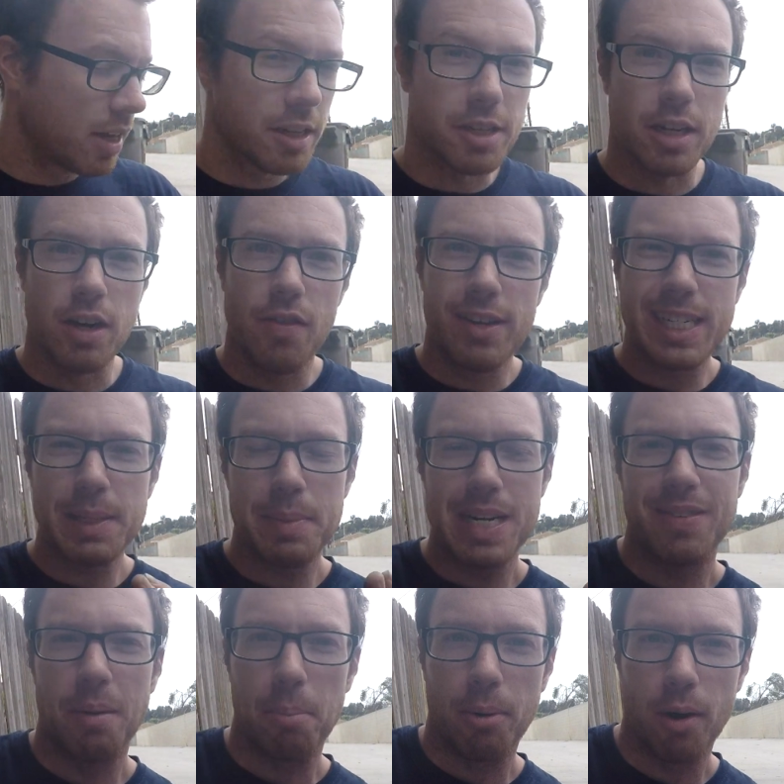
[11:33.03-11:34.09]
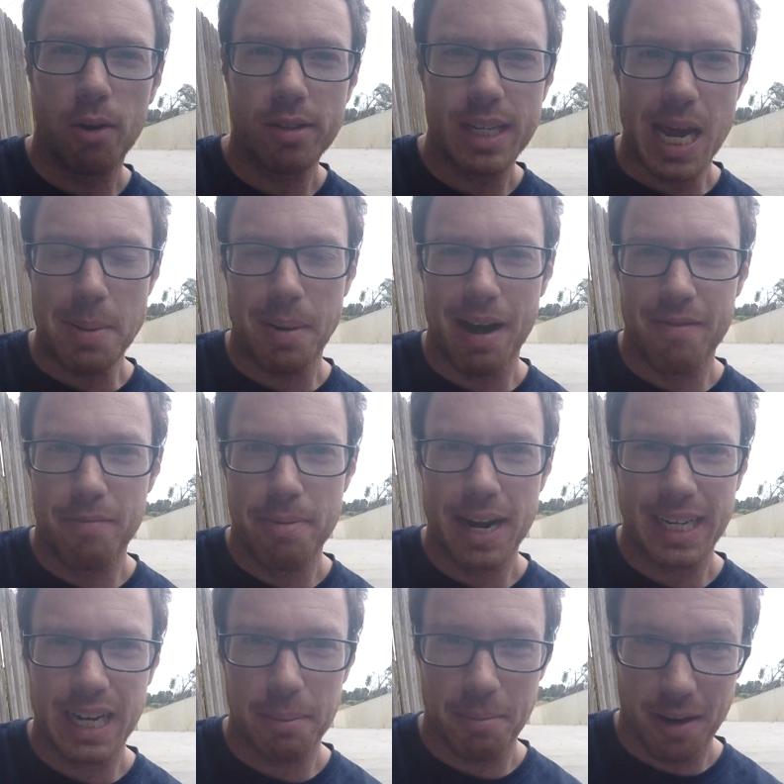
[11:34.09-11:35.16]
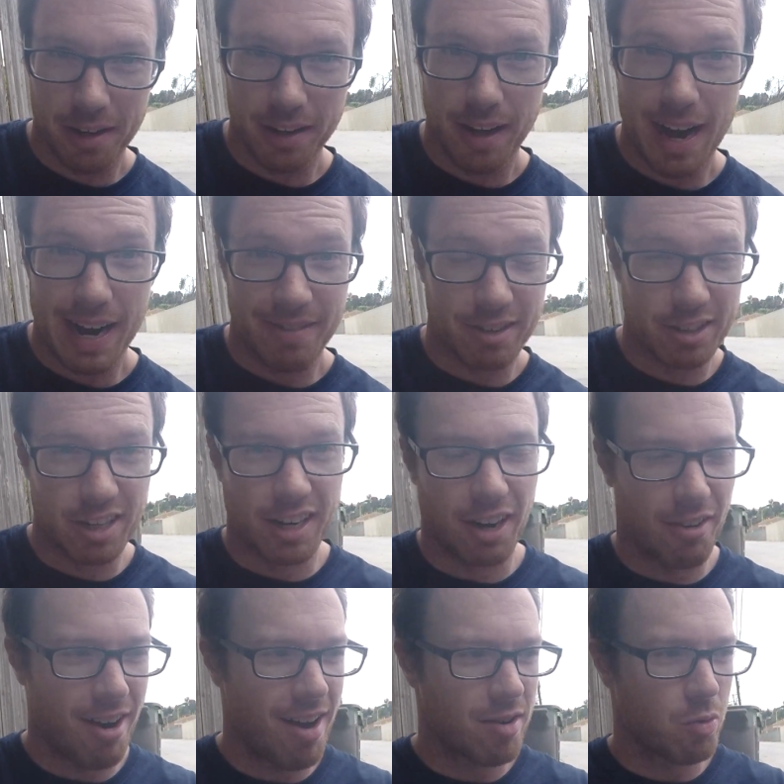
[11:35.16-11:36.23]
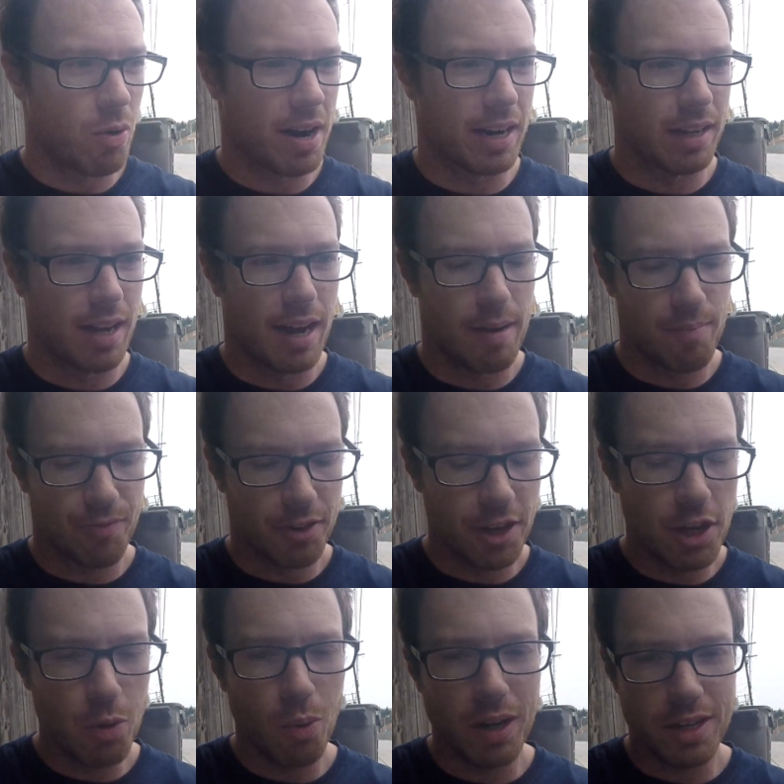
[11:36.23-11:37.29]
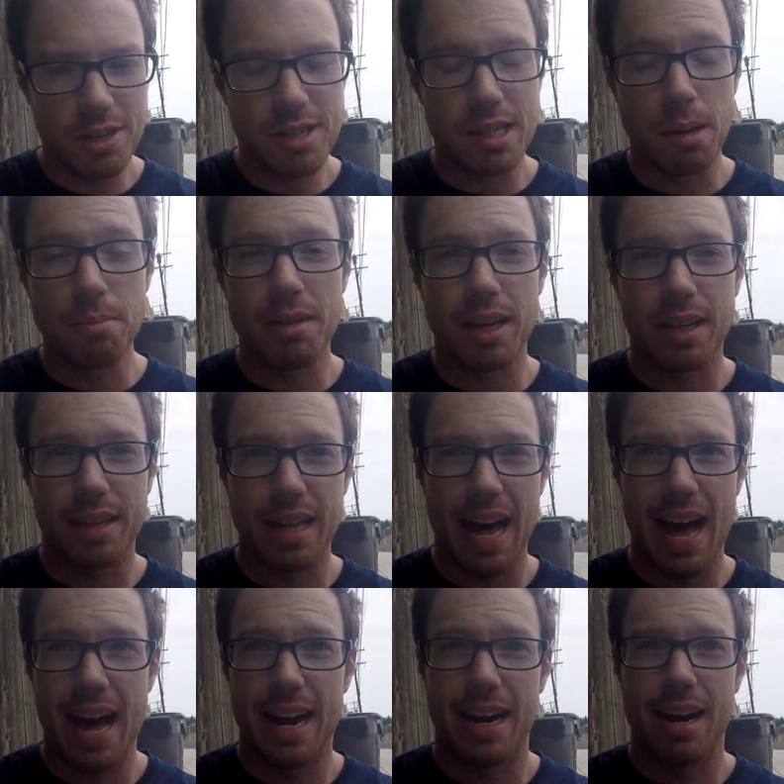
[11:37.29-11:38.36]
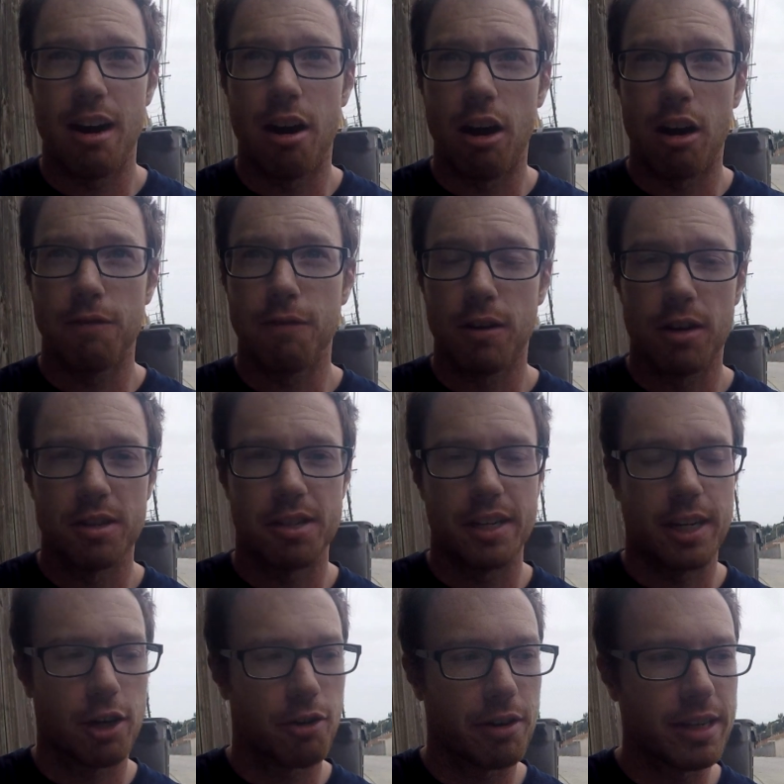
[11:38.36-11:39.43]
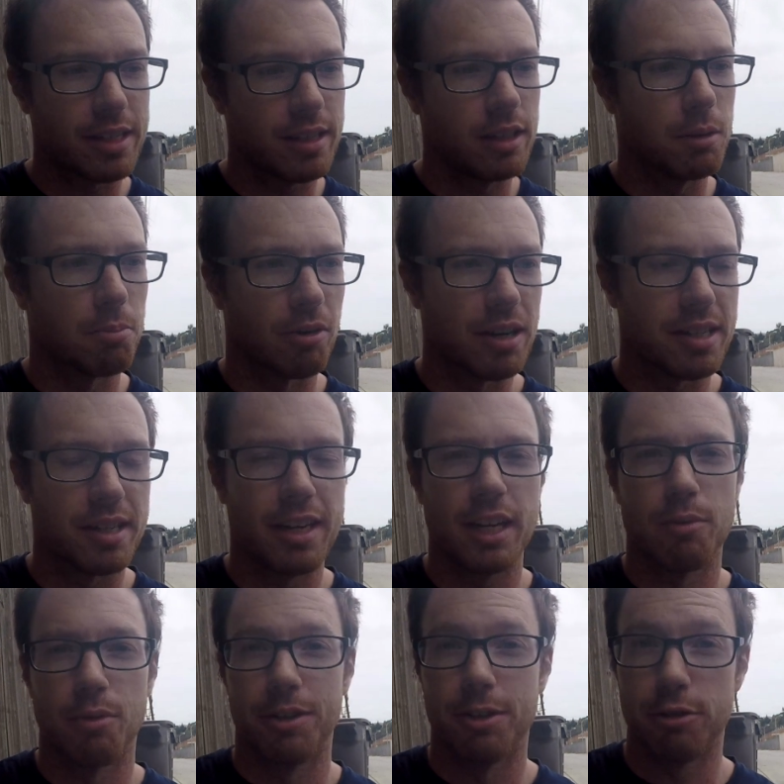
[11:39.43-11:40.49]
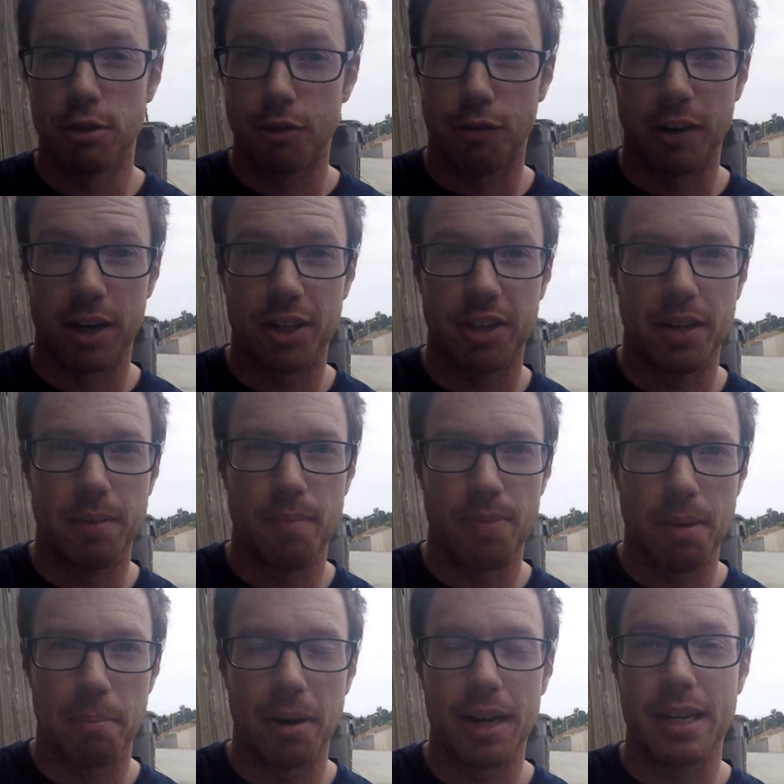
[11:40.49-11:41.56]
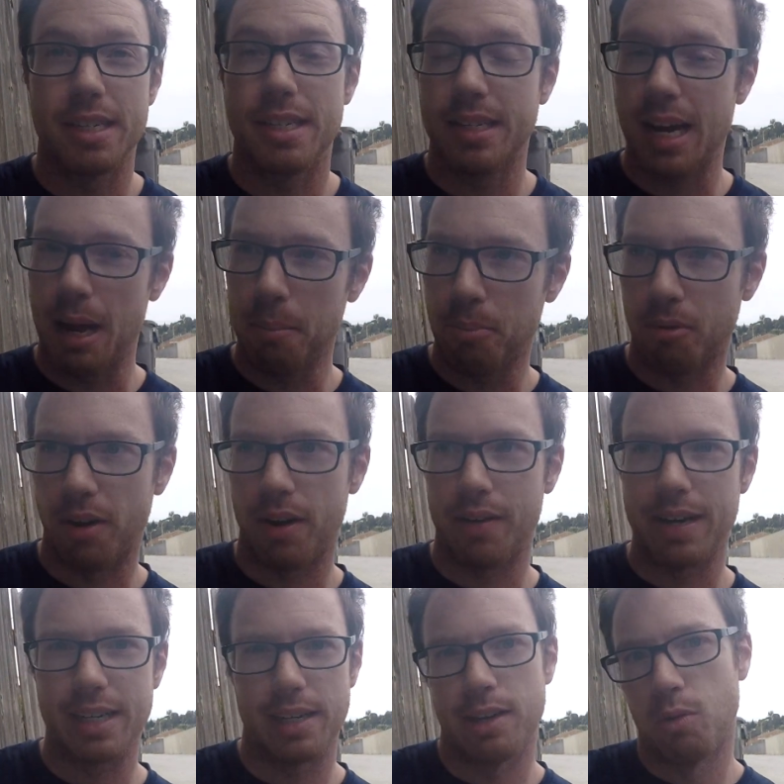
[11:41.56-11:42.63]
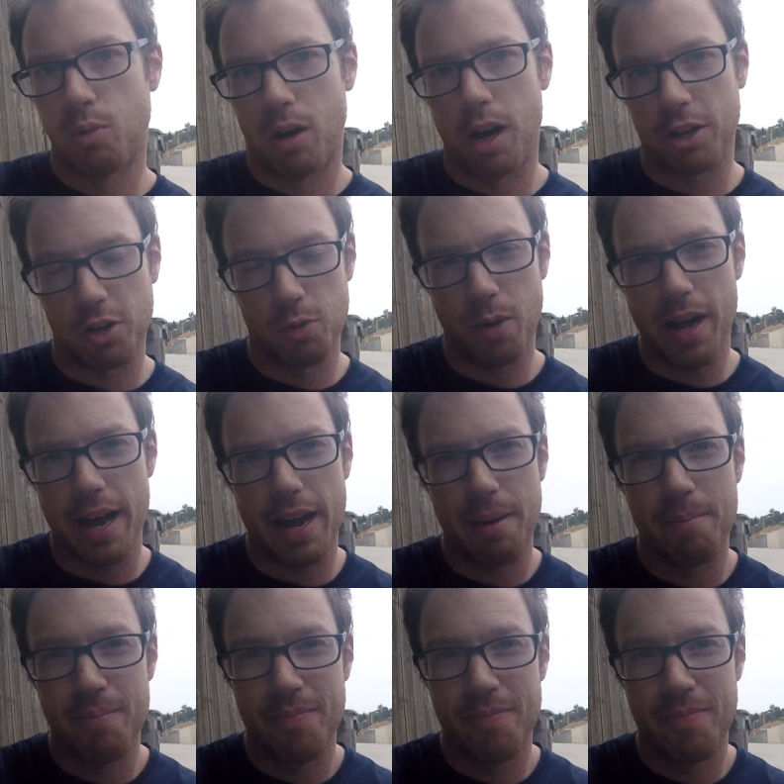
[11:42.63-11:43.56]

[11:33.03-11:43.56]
So this is a bit of a pro tip I picked up online after looking around quite a lot. You want to use something that offers increased lubricity and reduced friction, but is temporary. It'll wash away.